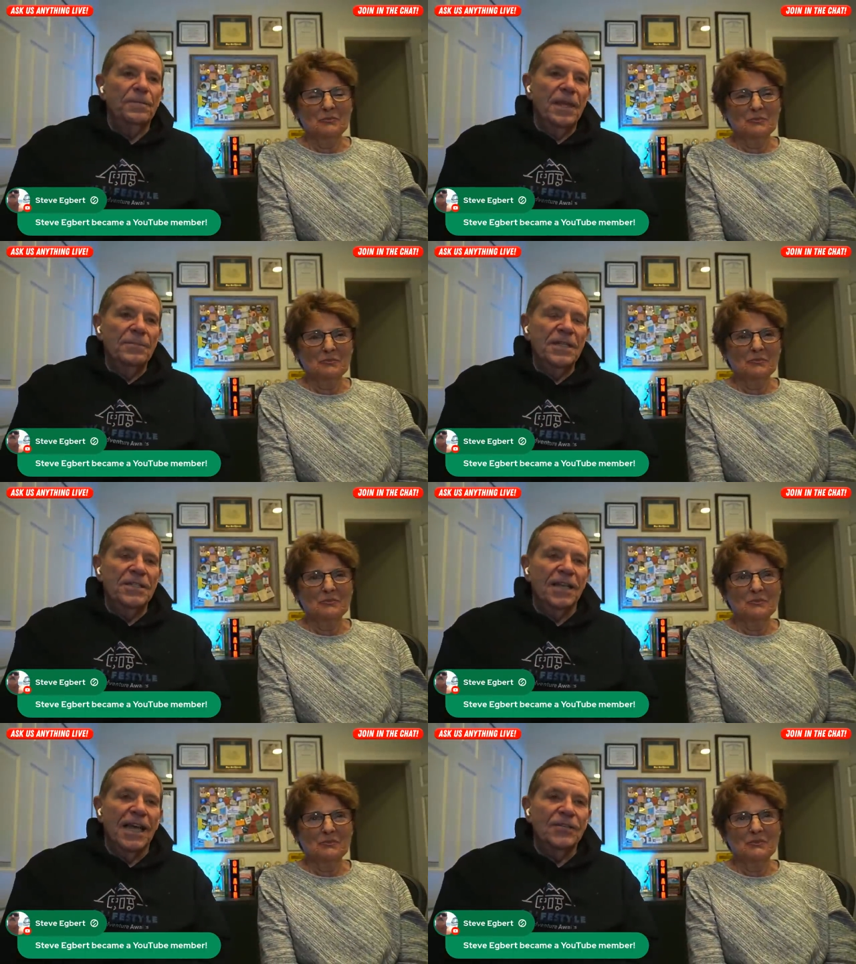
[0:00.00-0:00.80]
Speaker 1: That means
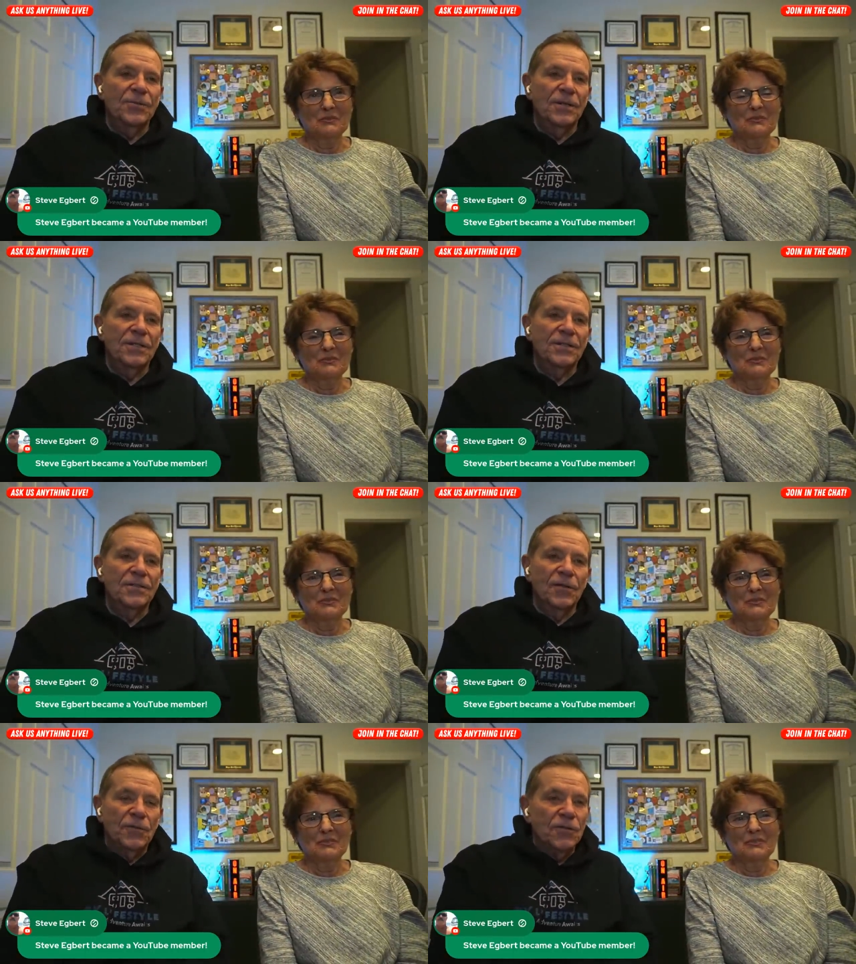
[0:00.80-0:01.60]
a lot to us.
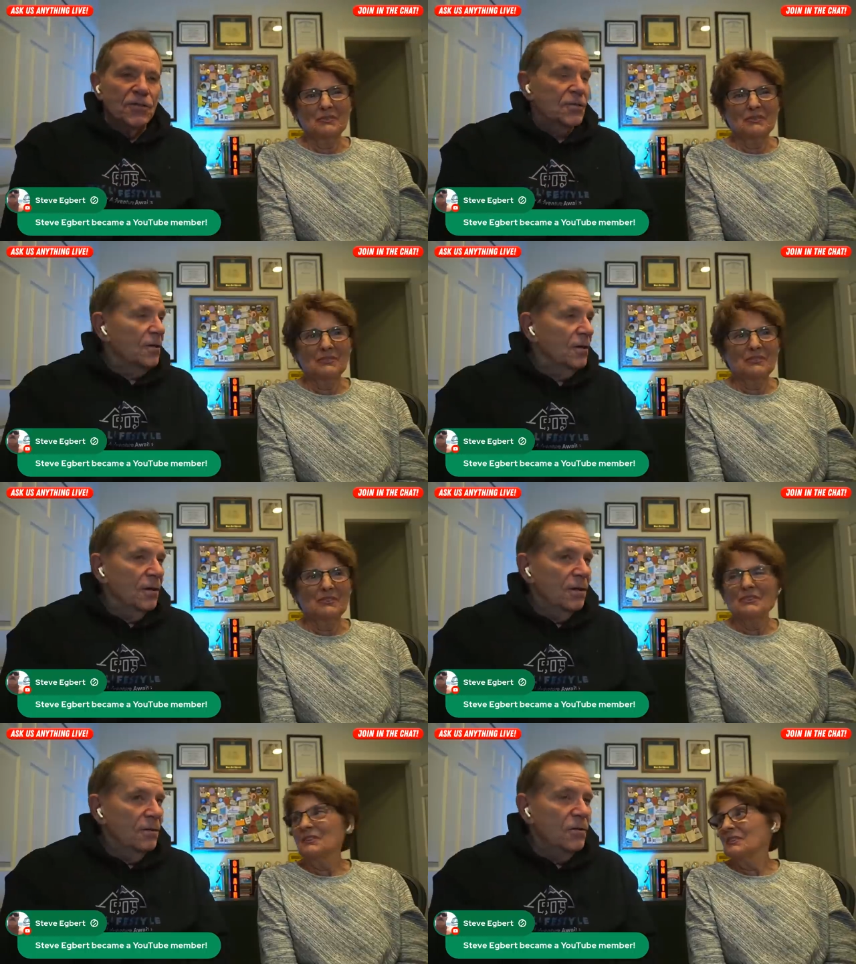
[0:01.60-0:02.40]
You're the first
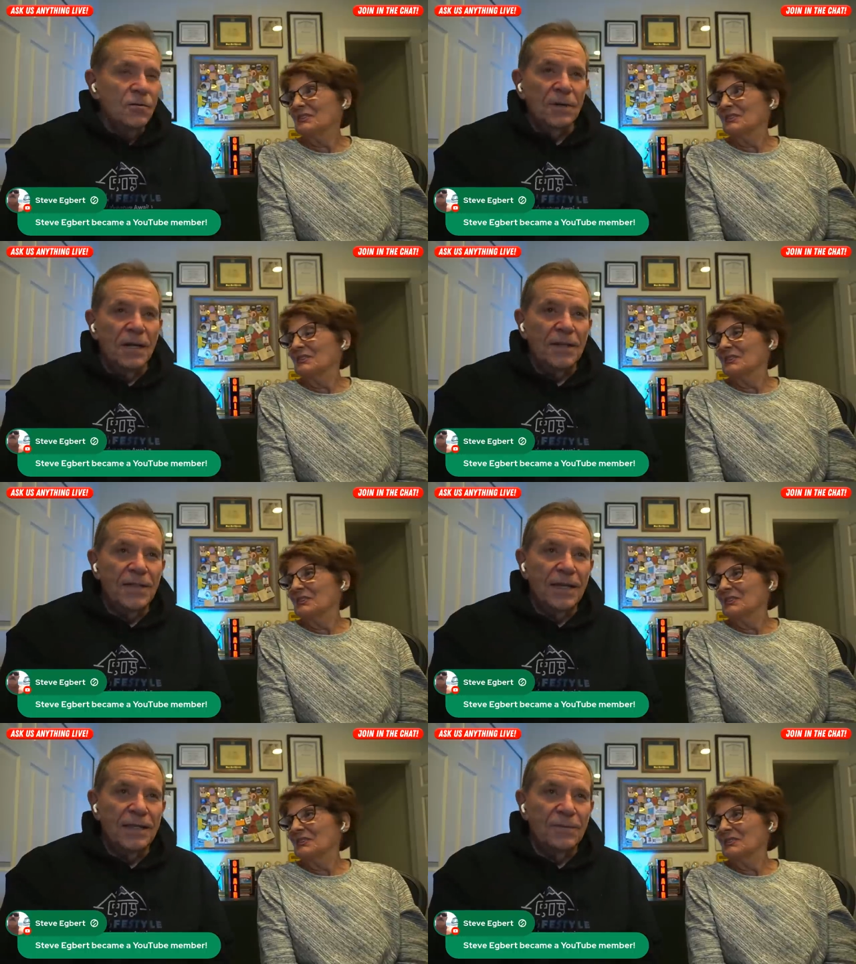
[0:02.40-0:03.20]
new one, I
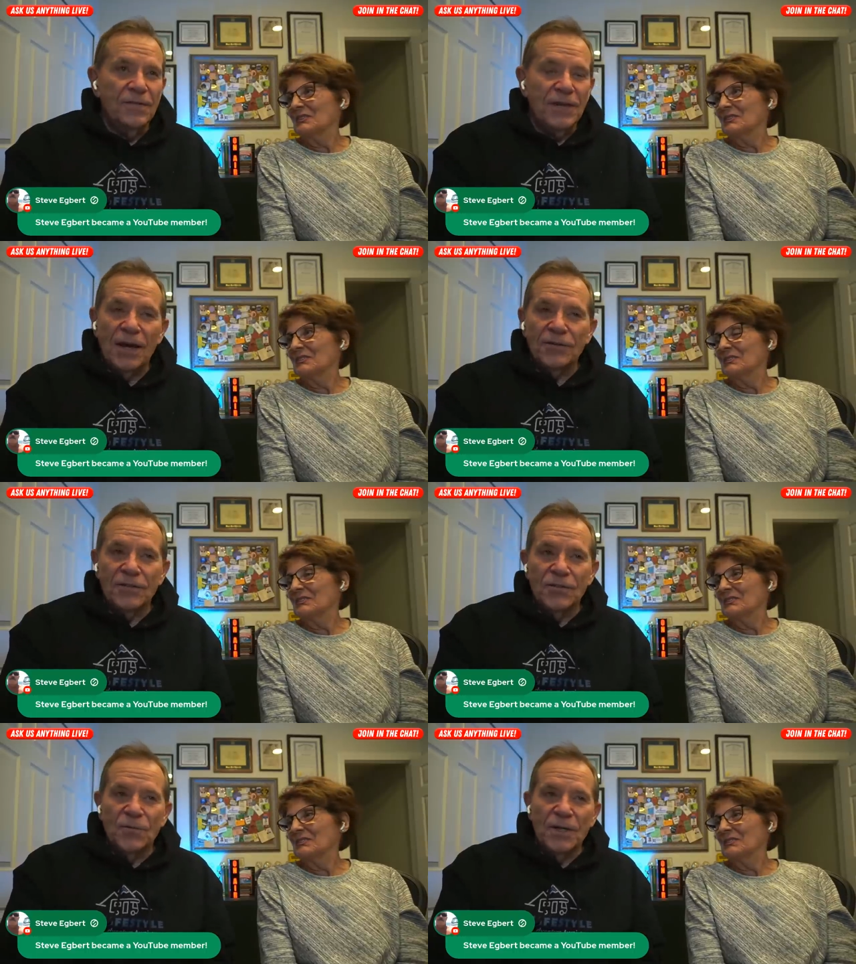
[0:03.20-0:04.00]
think, that we've
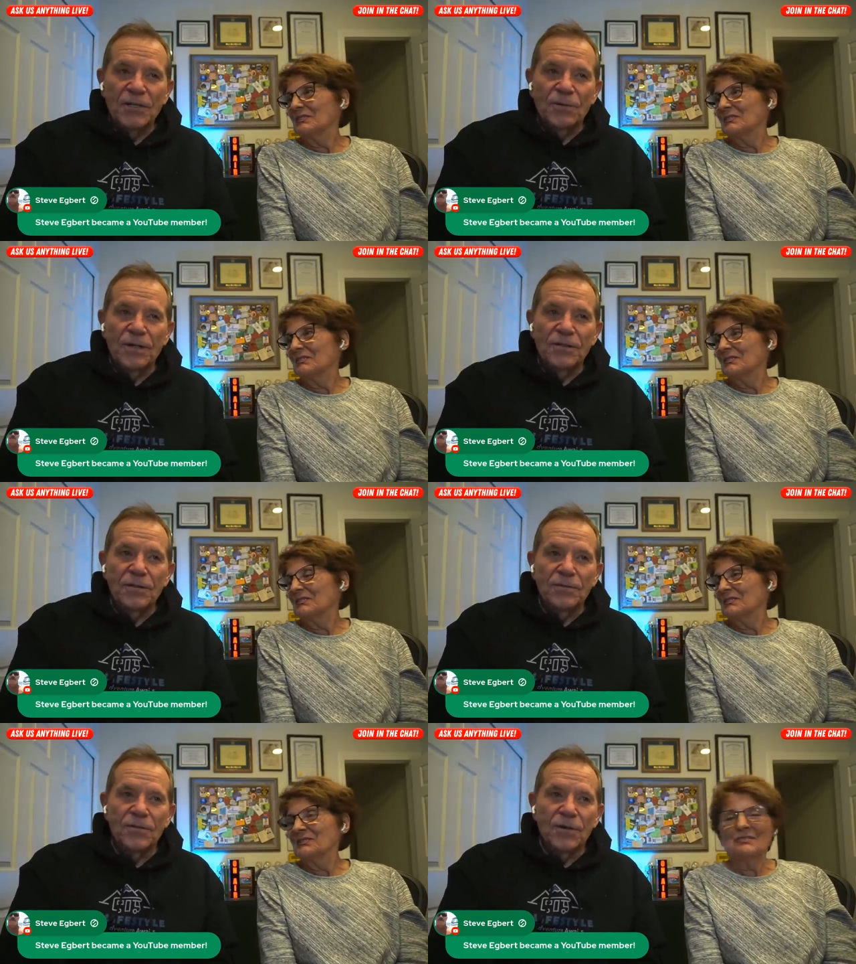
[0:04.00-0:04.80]
announced in
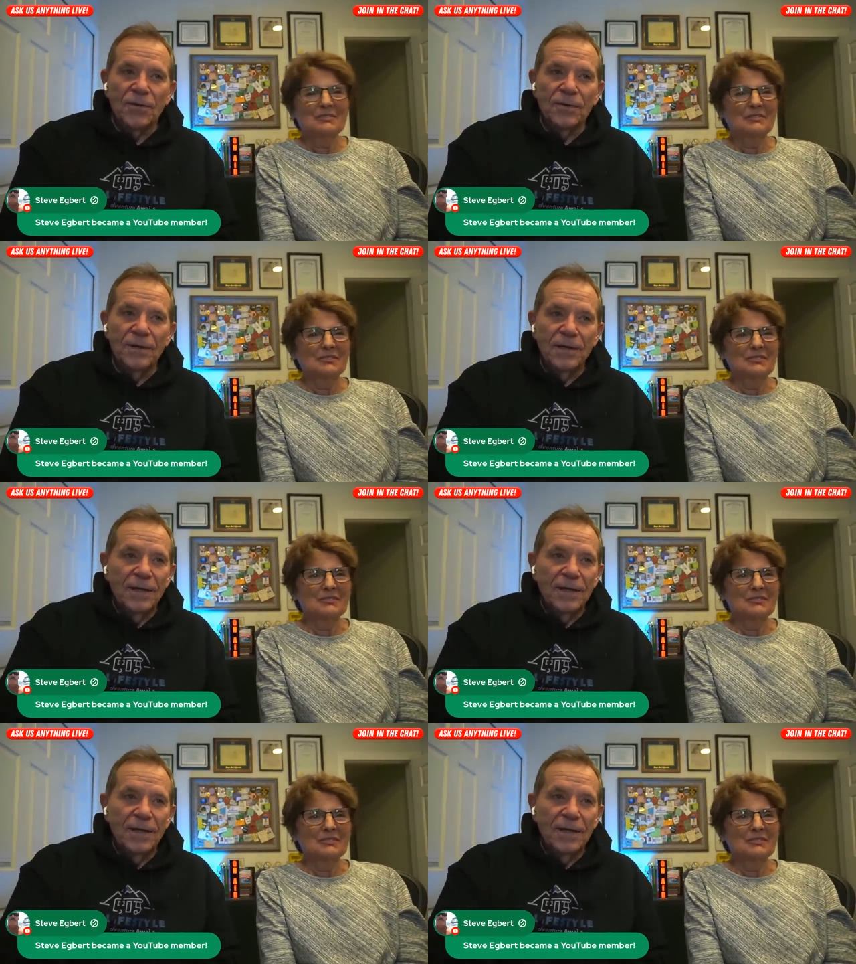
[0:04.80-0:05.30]
2022. So